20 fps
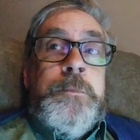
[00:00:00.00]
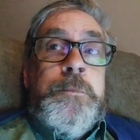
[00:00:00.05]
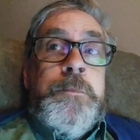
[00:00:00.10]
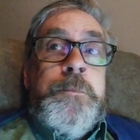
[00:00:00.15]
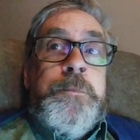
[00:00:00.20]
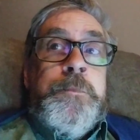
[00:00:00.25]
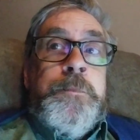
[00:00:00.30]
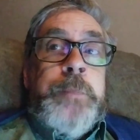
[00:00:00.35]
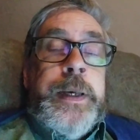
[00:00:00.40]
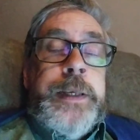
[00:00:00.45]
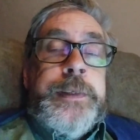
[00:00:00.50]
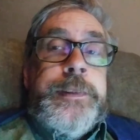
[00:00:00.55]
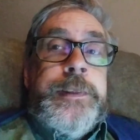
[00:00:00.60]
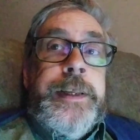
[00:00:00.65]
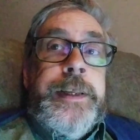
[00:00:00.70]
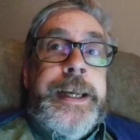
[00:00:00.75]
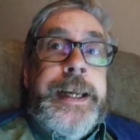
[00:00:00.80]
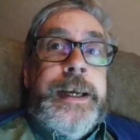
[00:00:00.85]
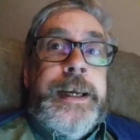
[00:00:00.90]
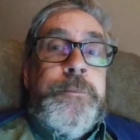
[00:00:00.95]

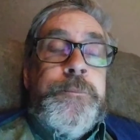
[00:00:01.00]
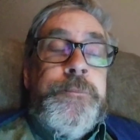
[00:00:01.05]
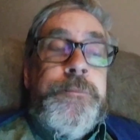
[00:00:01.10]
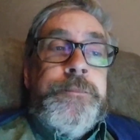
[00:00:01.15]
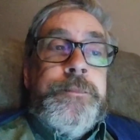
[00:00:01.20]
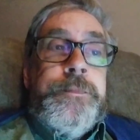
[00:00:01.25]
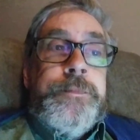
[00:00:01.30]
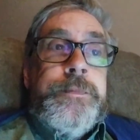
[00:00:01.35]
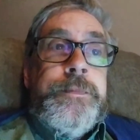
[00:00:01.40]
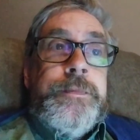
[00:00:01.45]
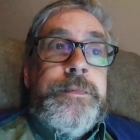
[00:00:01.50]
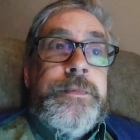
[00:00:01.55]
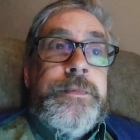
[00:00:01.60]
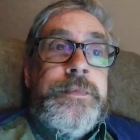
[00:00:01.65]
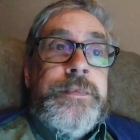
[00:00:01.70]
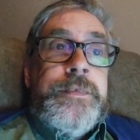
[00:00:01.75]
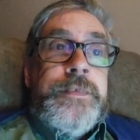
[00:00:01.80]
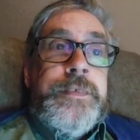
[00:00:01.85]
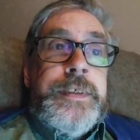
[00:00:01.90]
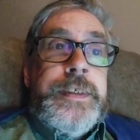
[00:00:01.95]
Bethlehem.
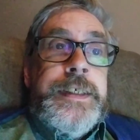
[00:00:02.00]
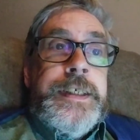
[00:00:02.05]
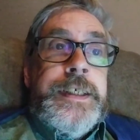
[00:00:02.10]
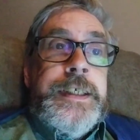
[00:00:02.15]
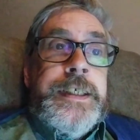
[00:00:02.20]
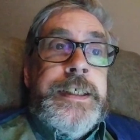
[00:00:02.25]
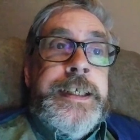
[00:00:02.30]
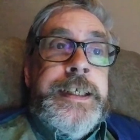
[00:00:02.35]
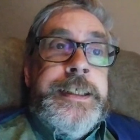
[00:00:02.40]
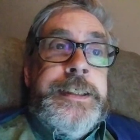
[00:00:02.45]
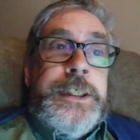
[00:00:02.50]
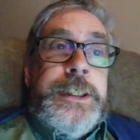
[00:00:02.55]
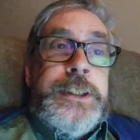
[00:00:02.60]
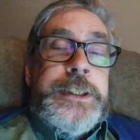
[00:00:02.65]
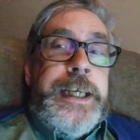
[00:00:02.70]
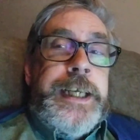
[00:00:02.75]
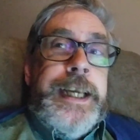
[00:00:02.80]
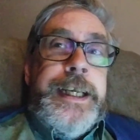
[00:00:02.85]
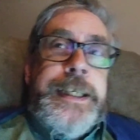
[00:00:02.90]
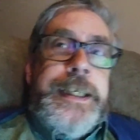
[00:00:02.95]
He
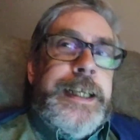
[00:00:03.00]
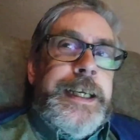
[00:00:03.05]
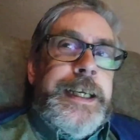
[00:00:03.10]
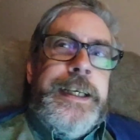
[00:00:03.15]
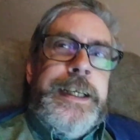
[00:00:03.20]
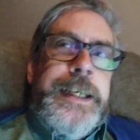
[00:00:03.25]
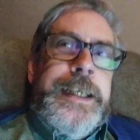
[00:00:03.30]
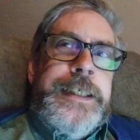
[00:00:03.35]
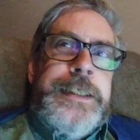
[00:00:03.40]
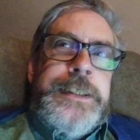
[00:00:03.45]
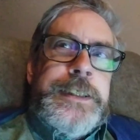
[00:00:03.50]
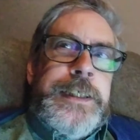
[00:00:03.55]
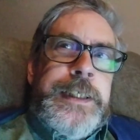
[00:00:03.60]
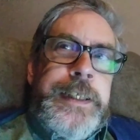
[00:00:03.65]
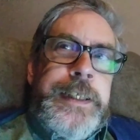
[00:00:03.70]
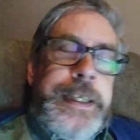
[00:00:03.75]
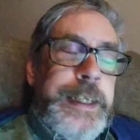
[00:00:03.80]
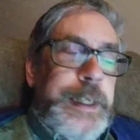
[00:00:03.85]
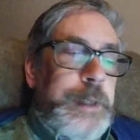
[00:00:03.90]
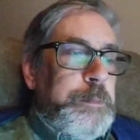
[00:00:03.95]
just can't get any
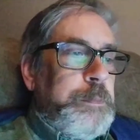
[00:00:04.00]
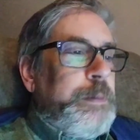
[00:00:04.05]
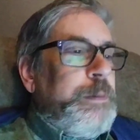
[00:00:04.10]
sleep.